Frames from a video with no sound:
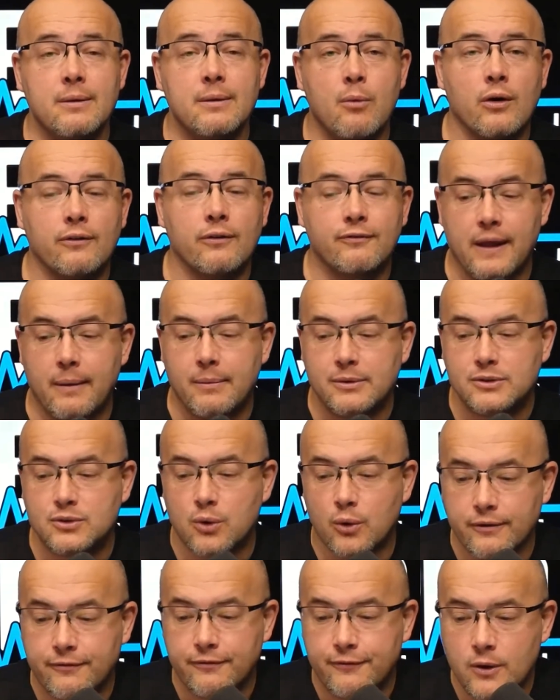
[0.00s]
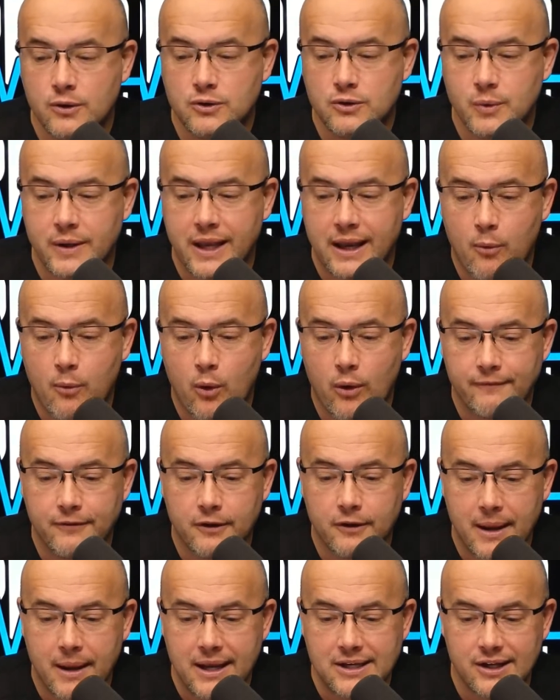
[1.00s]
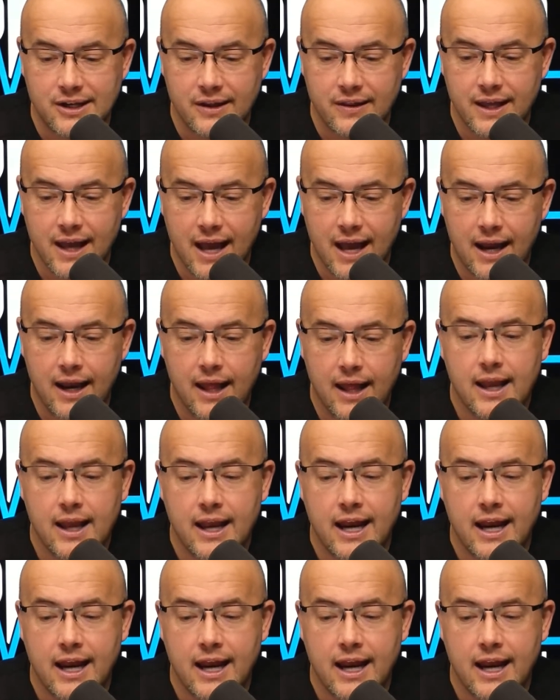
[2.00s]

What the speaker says: more inflammatory foods, we get more inflammation in the gut,